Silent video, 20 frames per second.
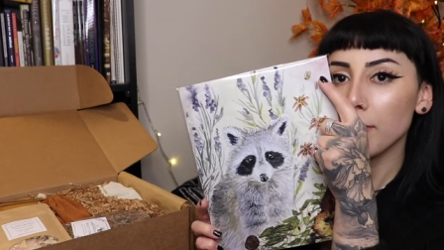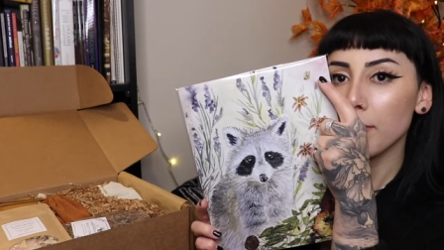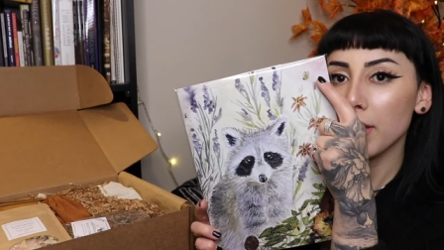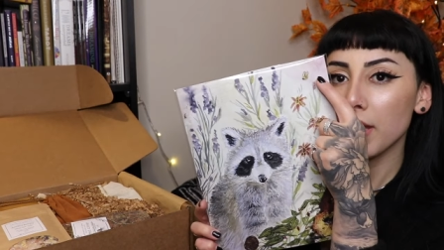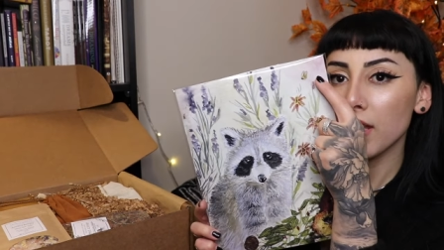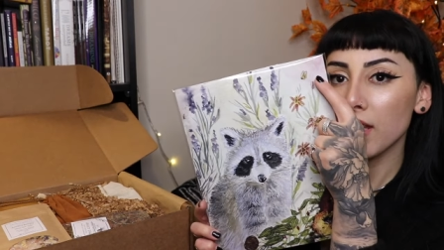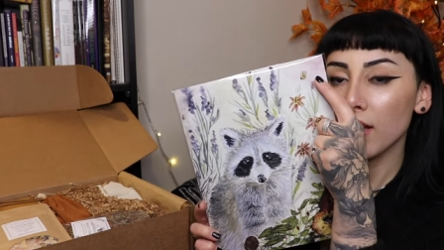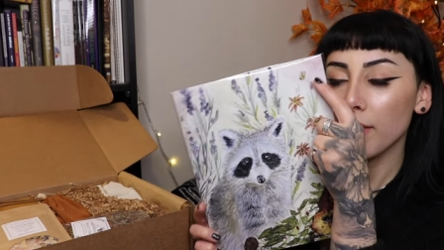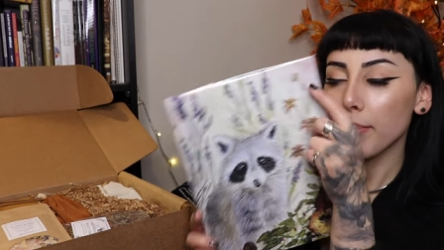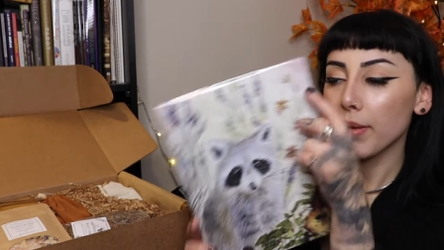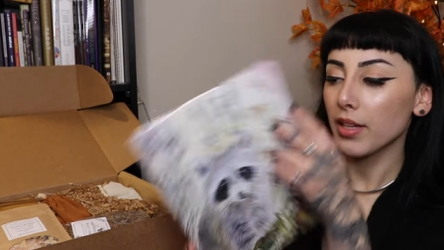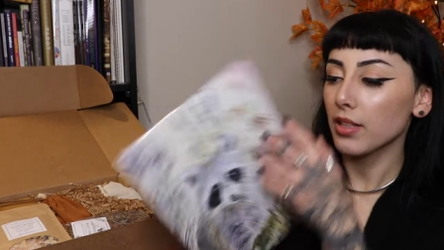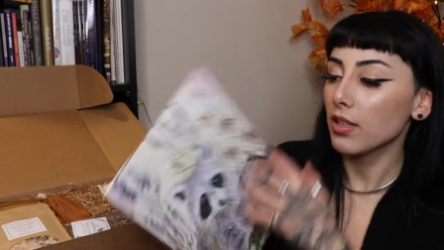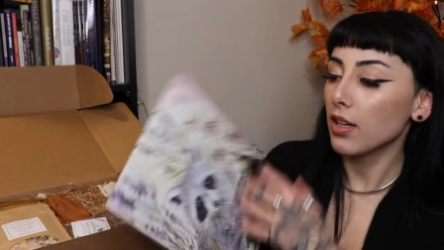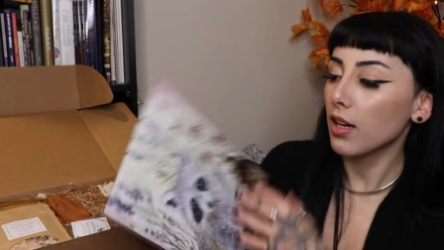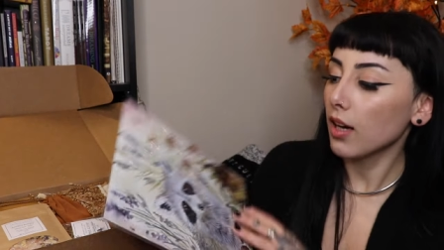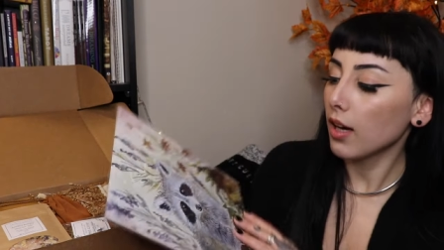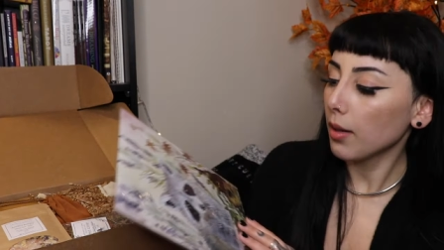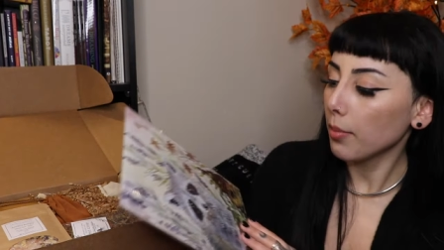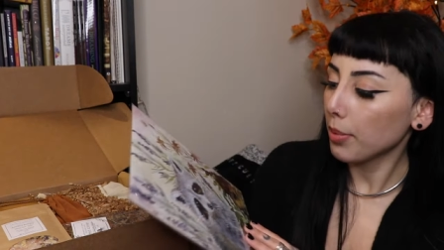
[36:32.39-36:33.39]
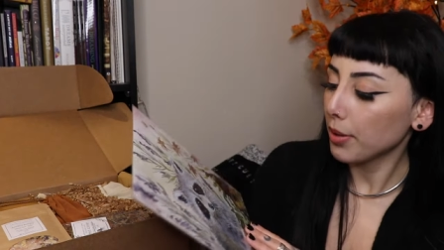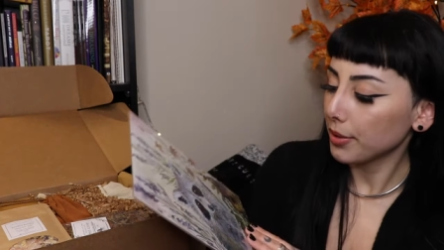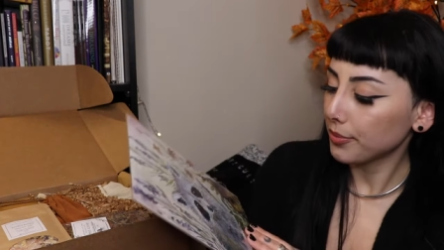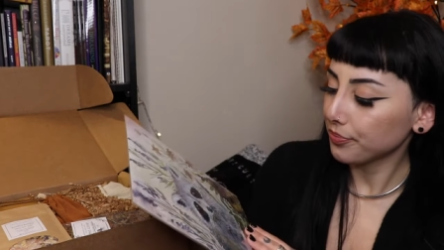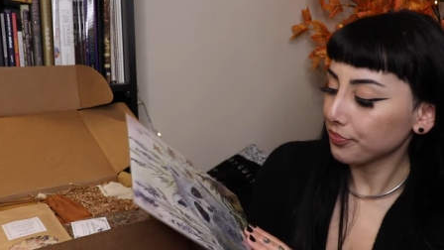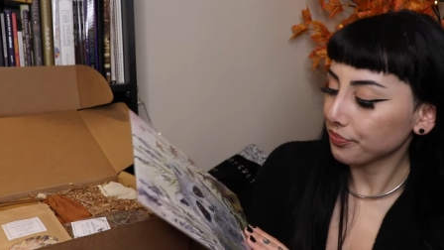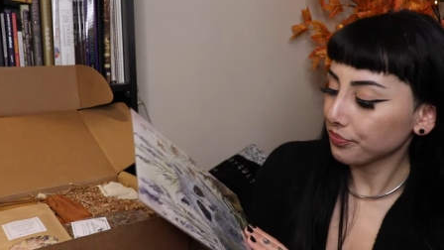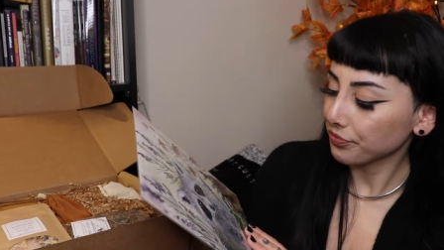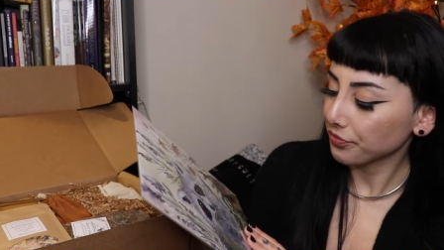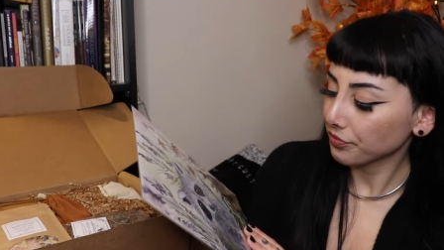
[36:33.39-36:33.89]
bee up at top.
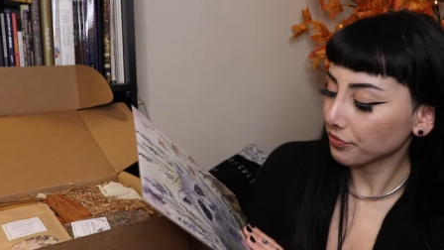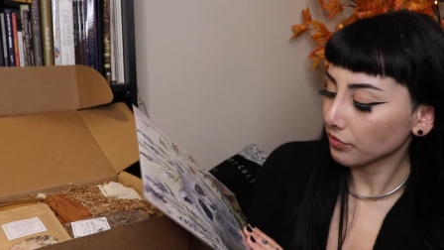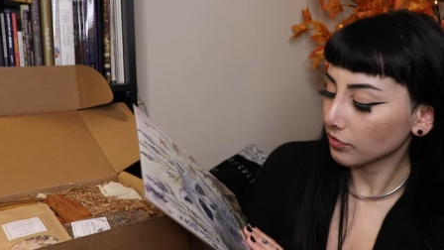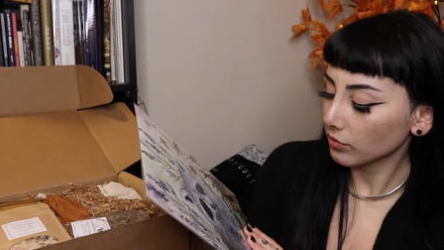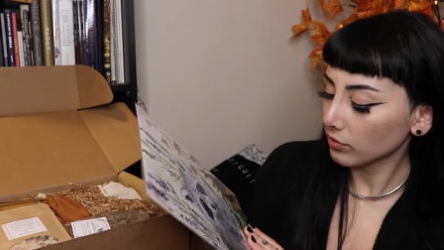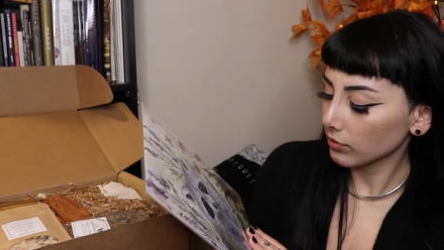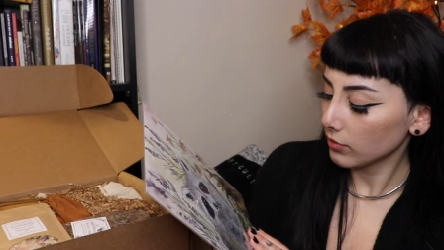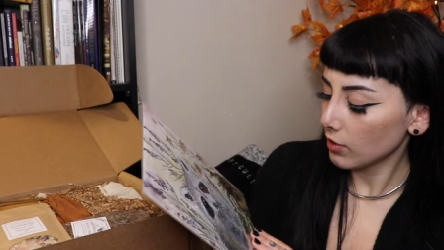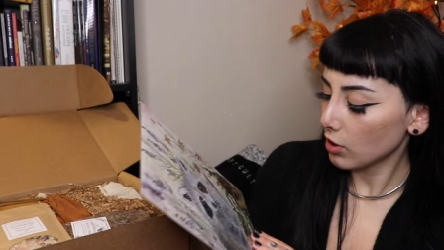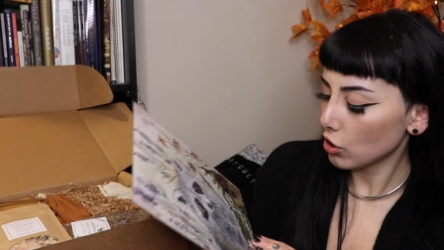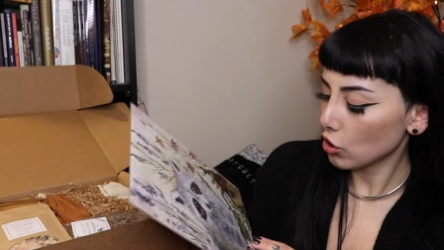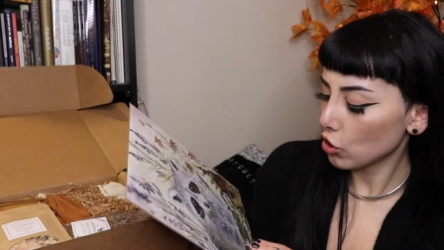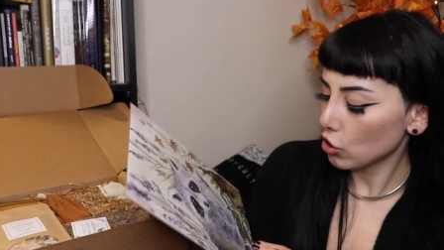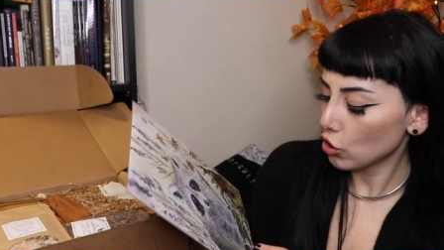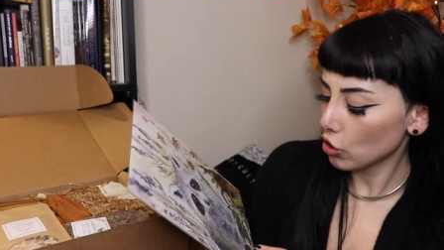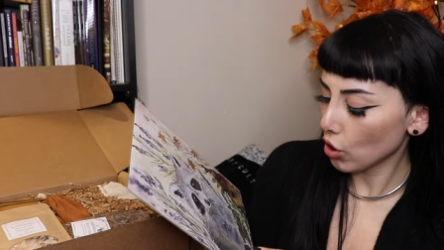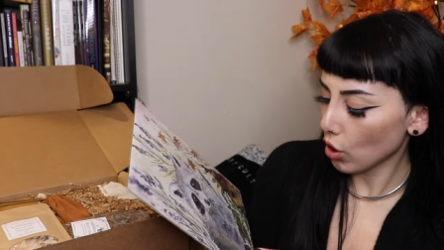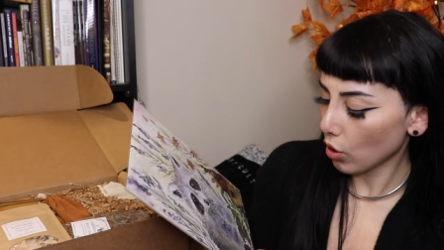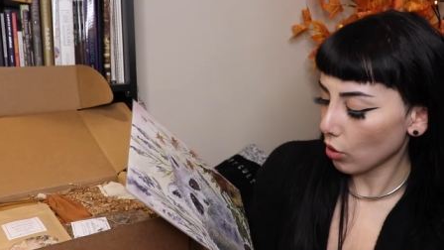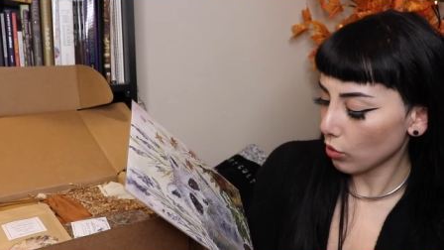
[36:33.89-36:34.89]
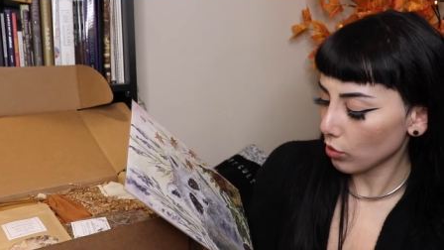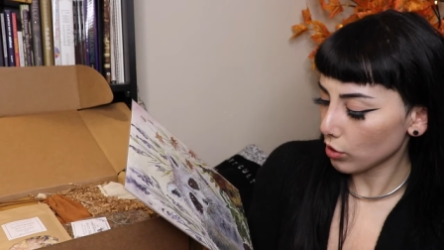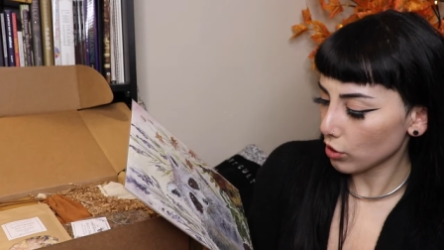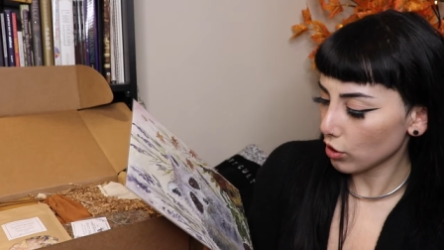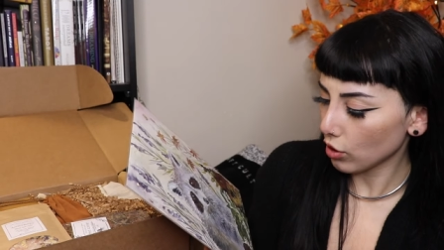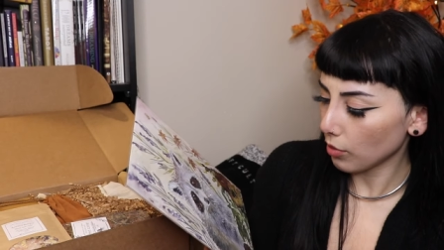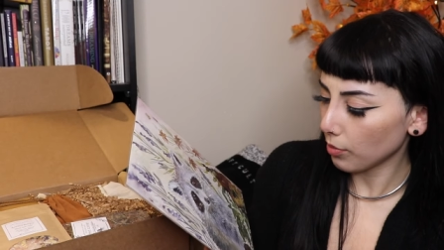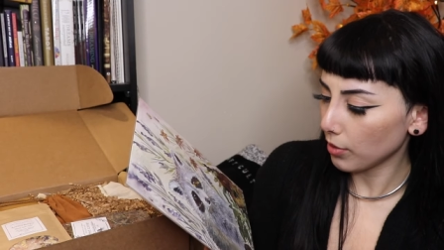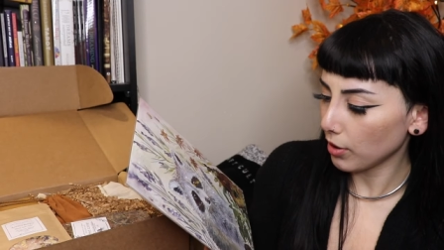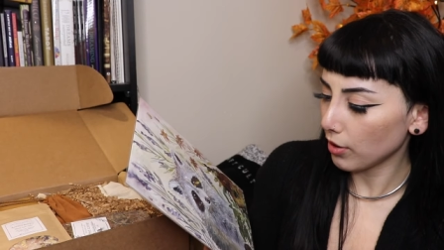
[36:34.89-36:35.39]
So,
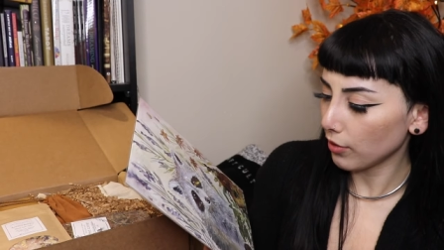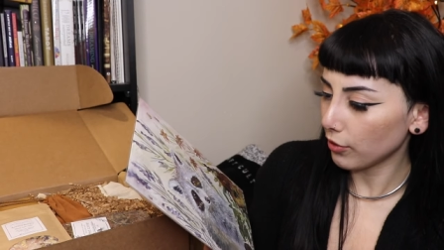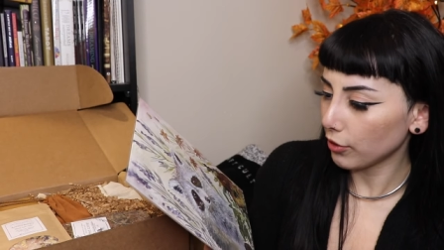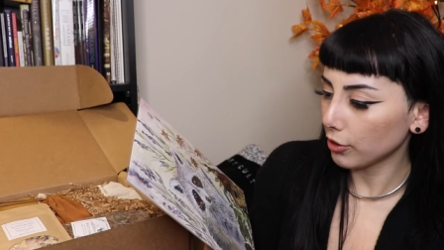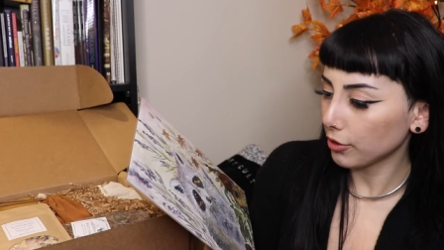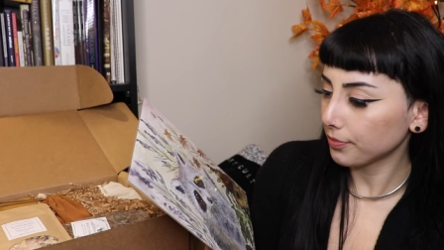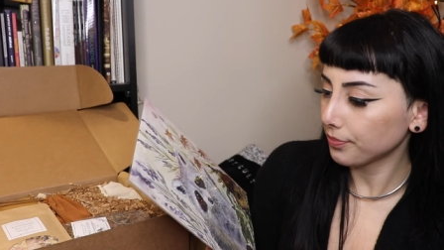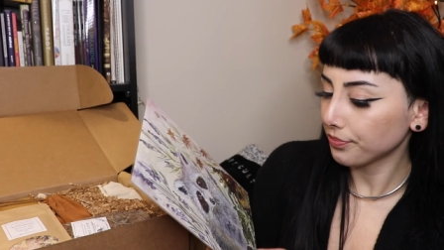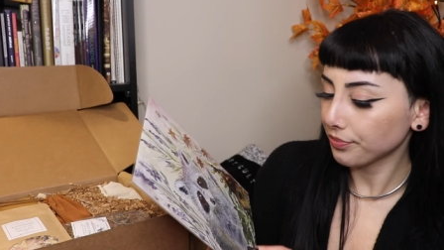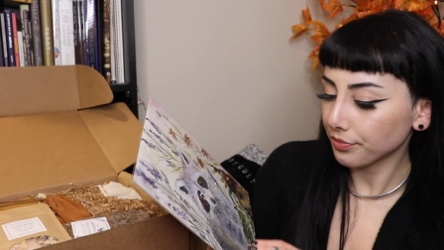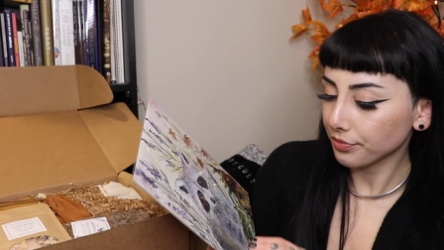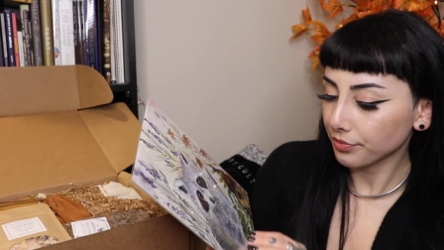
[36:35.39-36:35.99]
so beautiful.